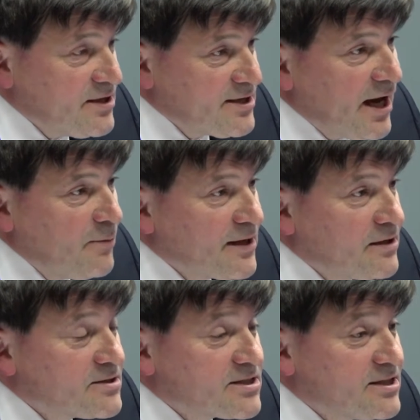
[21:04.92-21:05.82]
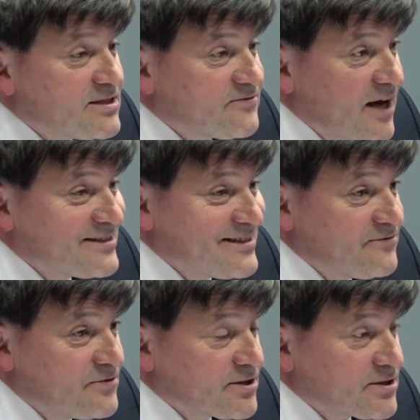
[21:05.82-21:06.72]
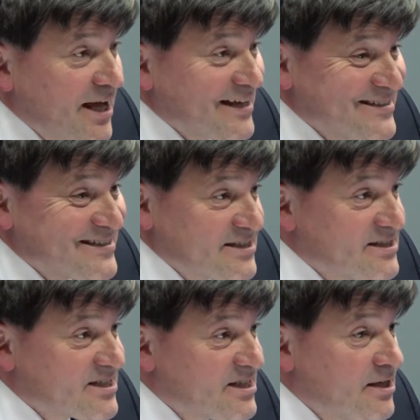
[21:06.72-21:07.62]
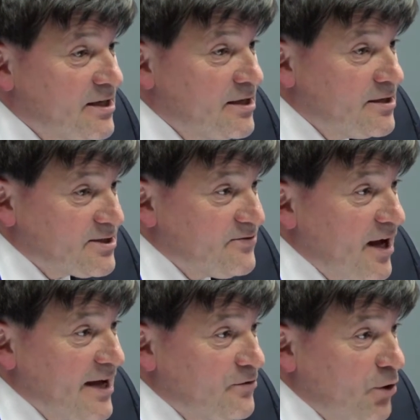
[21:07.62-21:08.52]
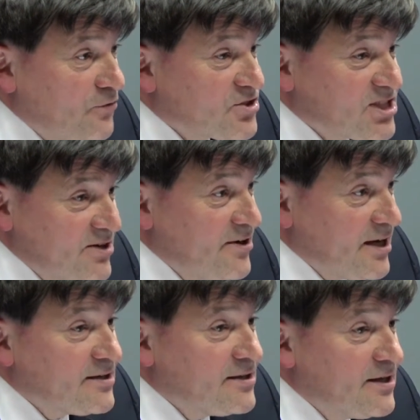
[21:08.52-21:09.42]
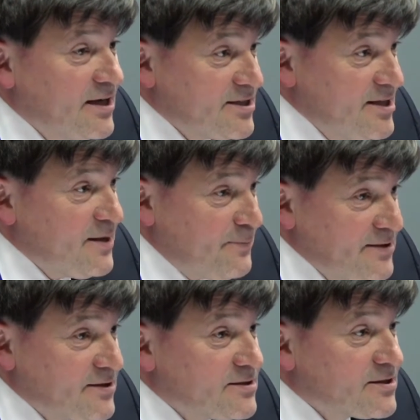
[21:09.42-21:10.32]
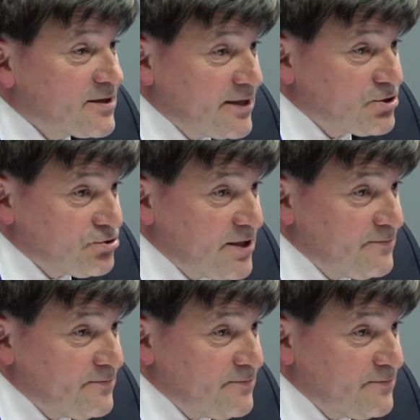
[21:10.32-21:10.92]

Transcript: now because it is fighting for the survival of Syria as an independent country.